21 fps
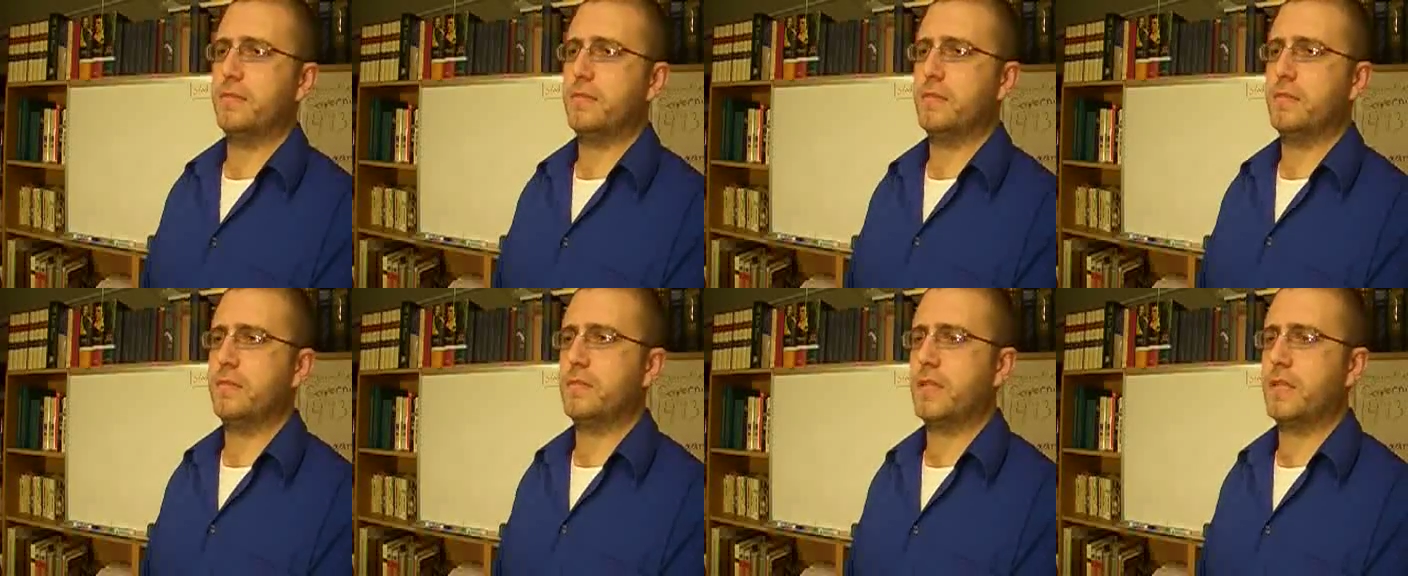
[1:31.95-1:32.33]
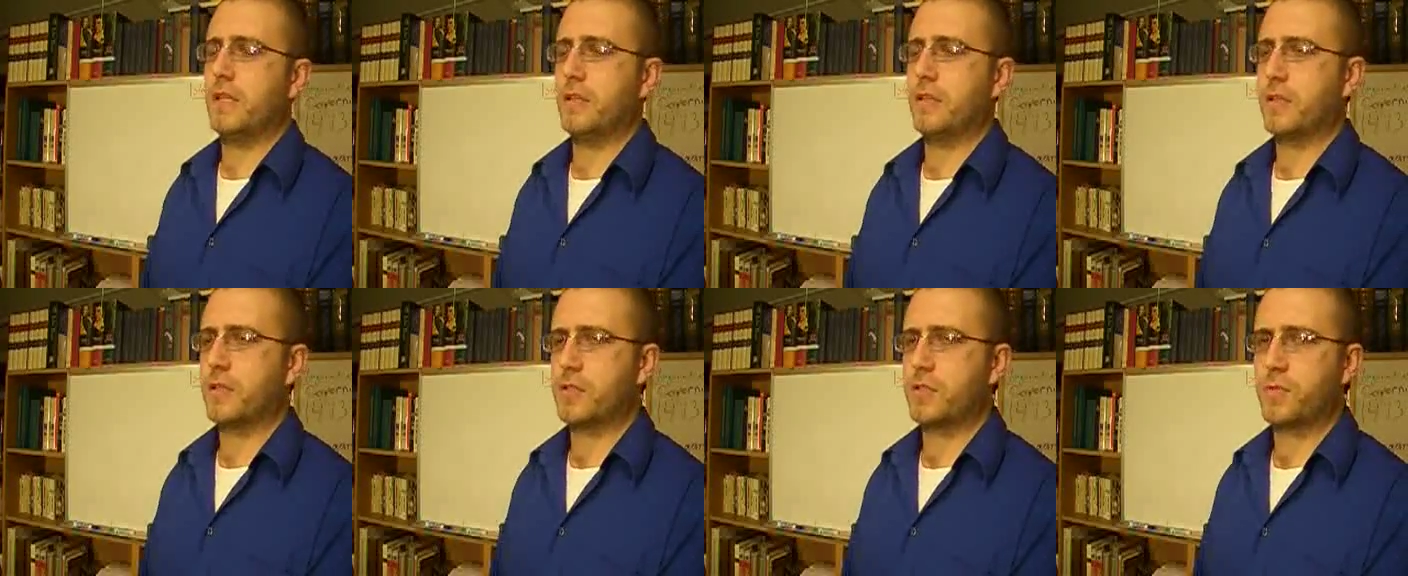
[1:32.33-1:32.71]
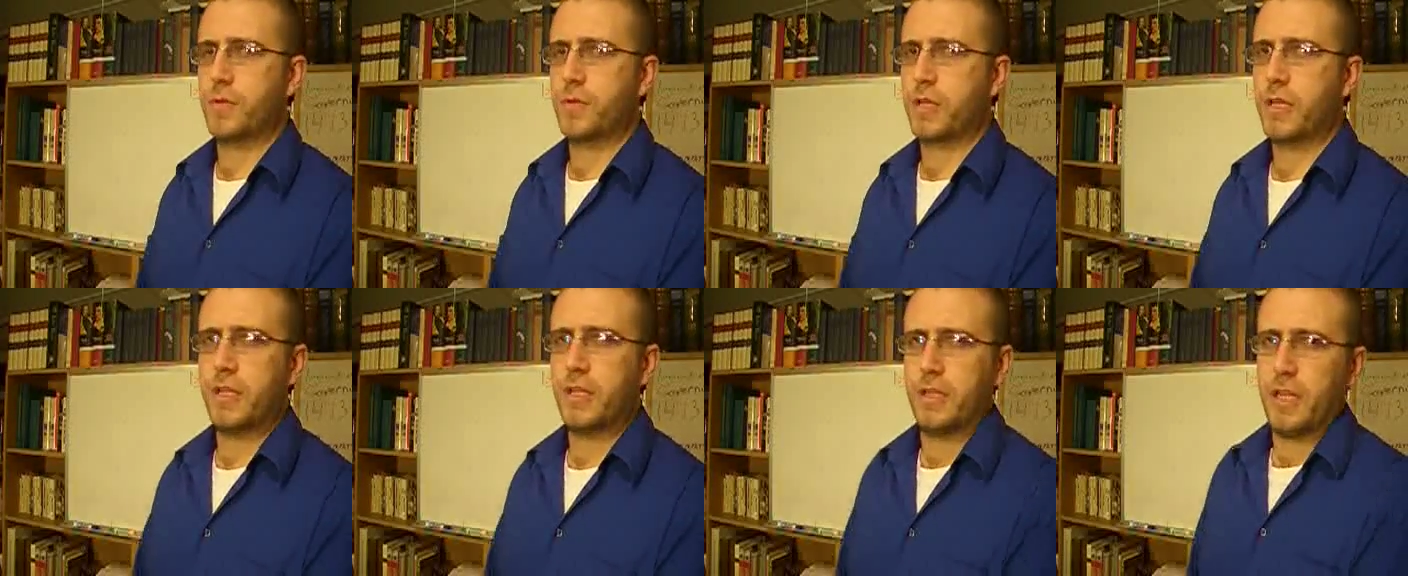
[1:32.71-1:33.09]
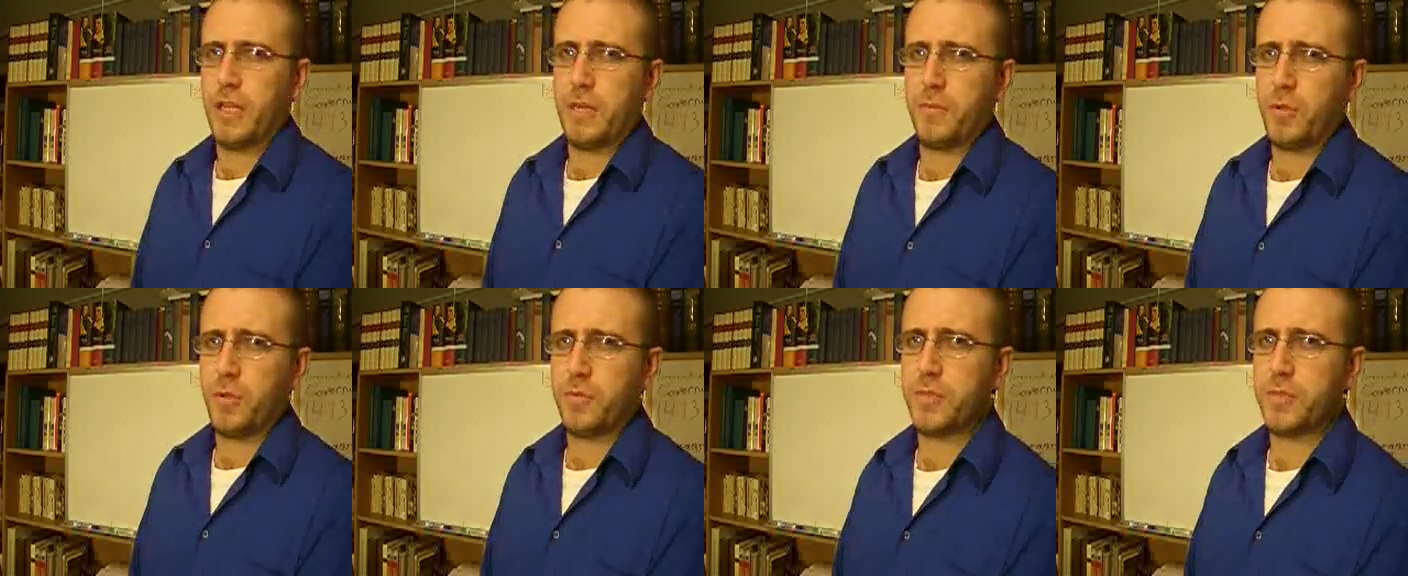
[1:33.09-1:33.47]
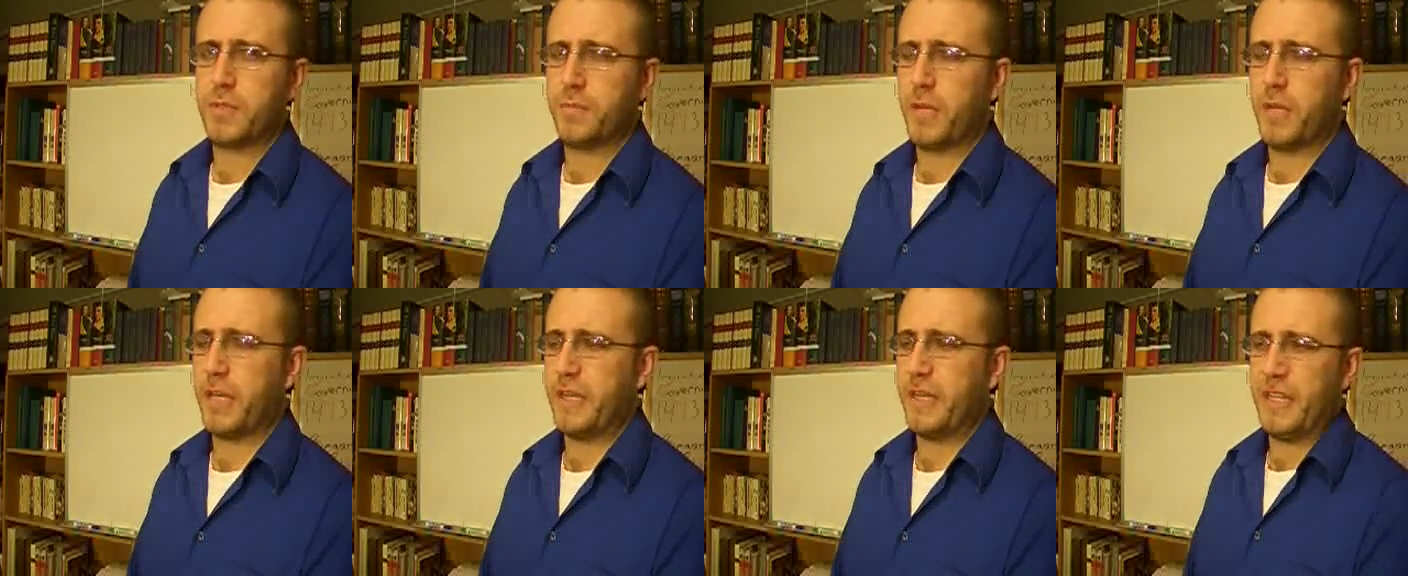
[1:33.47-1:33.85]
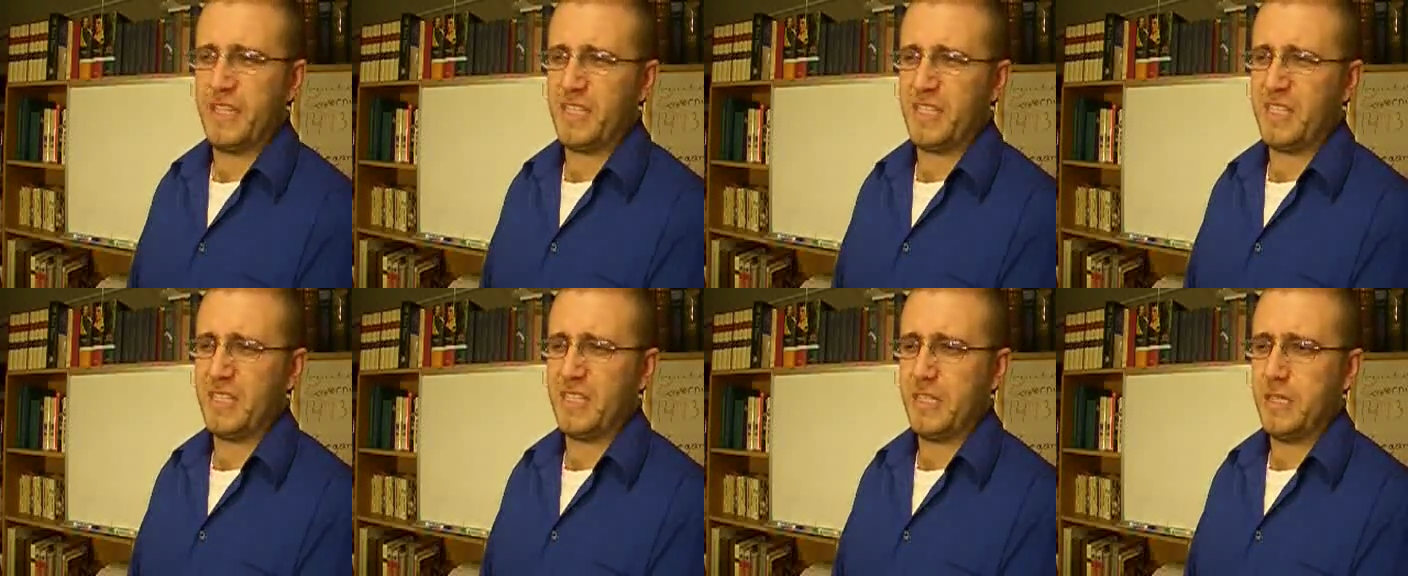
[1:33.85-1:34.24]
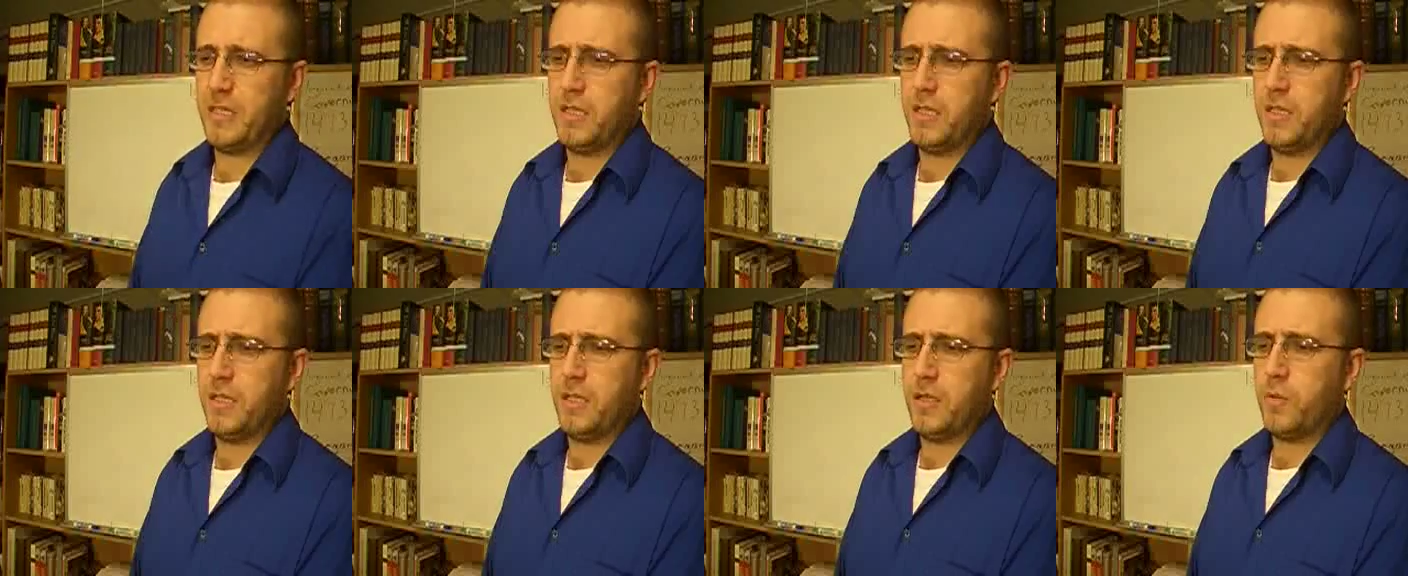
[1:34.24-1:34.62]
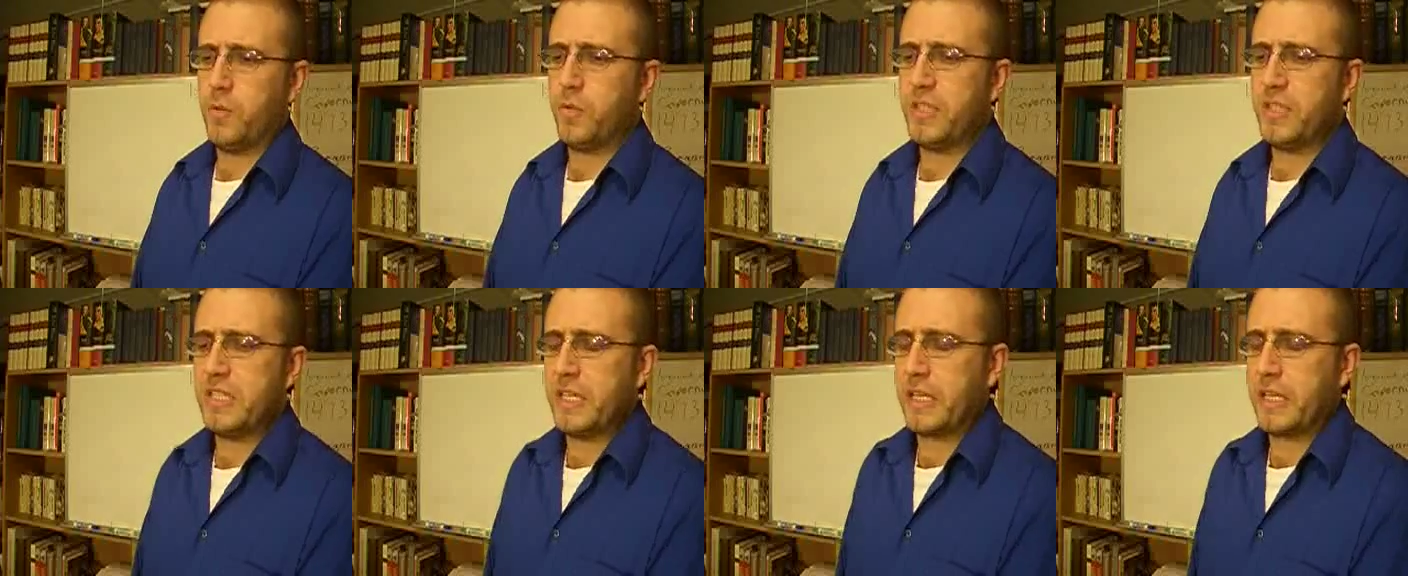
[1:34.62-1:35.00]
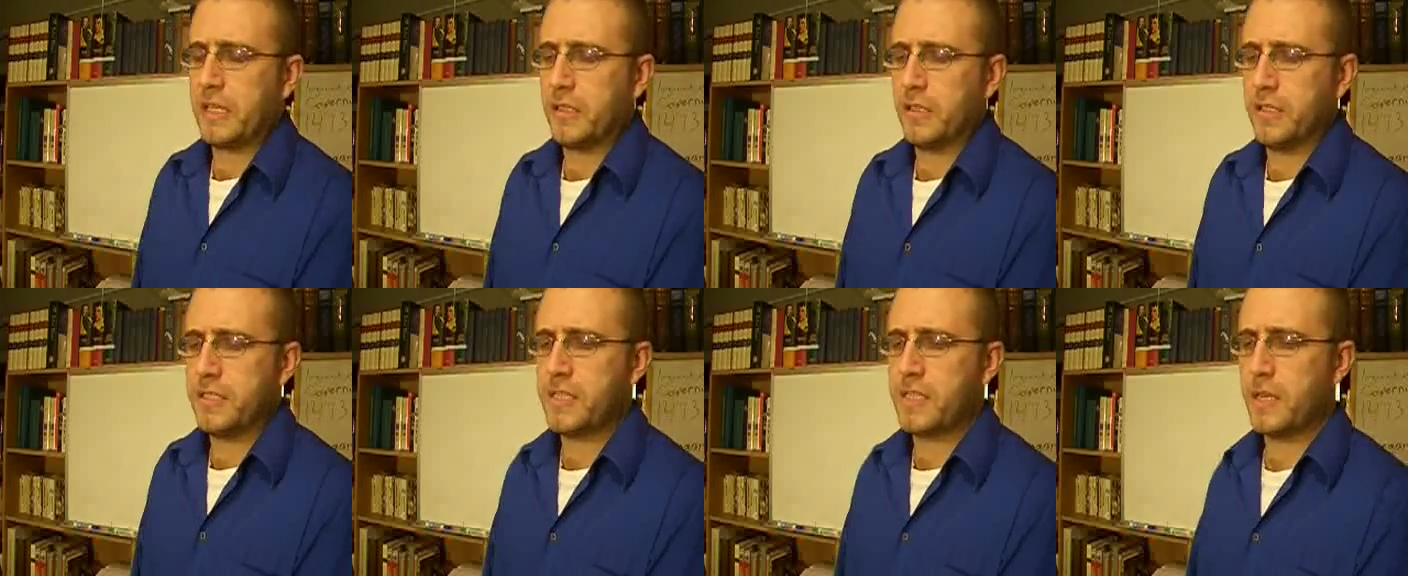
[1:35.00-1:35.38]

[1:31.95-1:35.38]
to telling us what kind of light bulbs to buy. That's ridiculous.